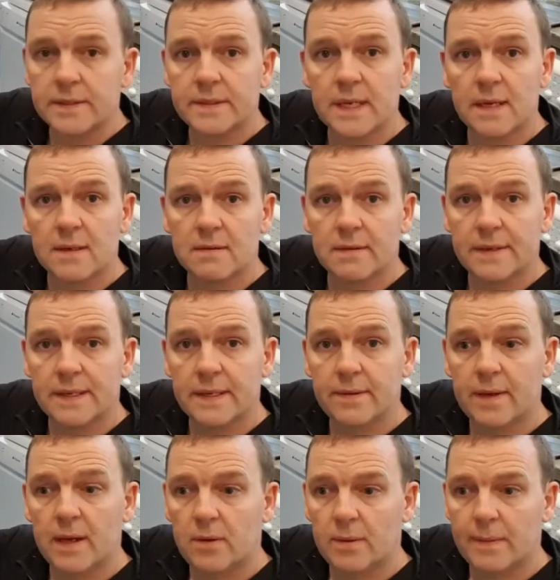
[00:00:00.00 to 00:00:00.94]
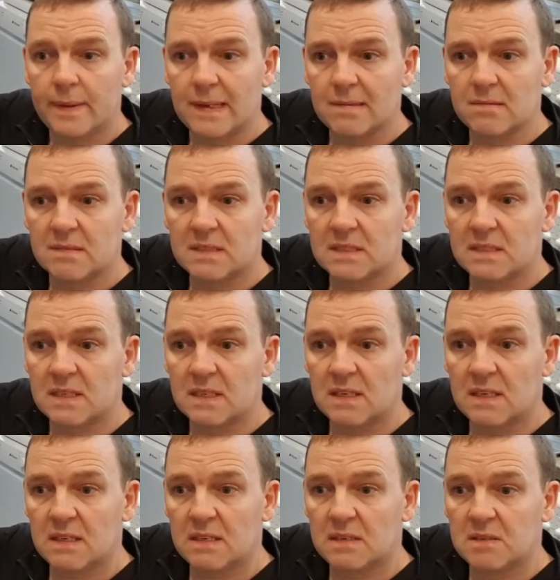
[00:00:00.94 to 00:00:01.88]
So here we are, about
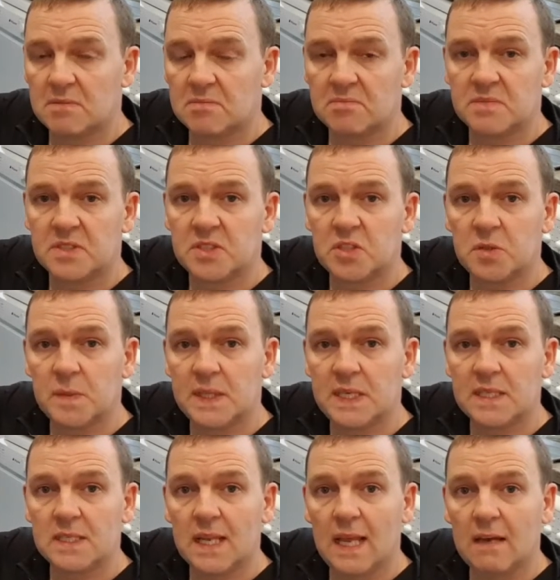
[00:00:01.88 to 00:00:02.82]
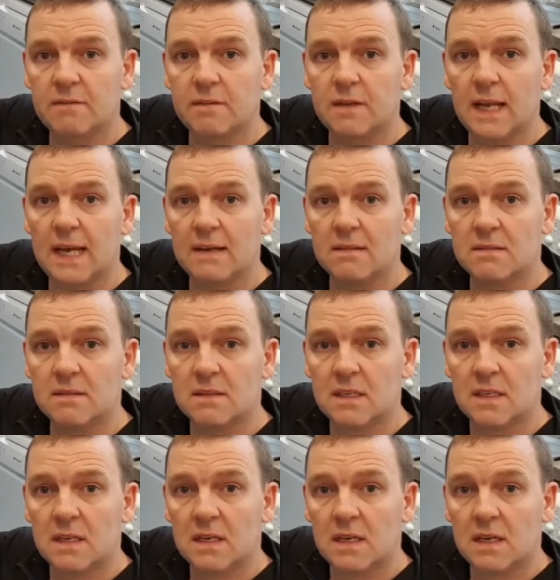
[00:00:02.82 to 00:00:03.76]
2 minutes left now,
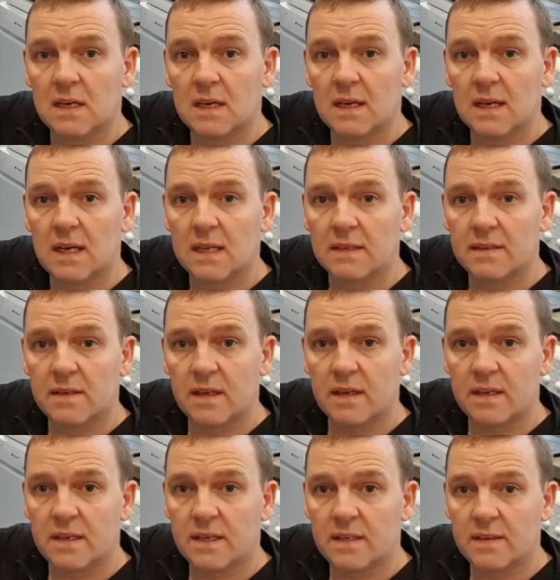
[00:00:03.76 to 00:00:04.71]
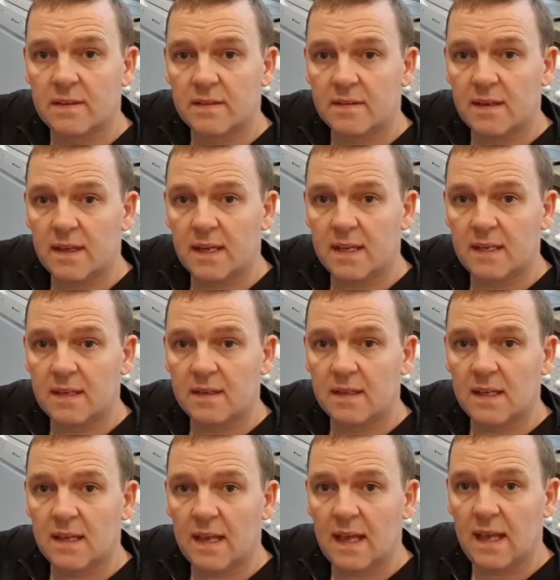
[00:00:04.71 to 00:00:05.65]
and you can see
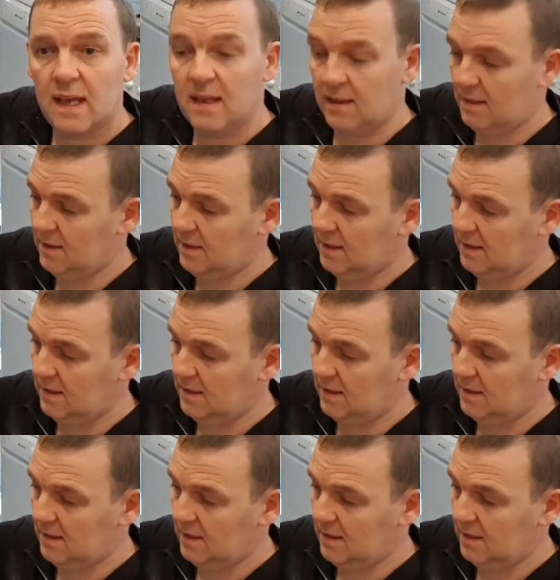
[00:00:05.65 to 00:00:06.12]
there,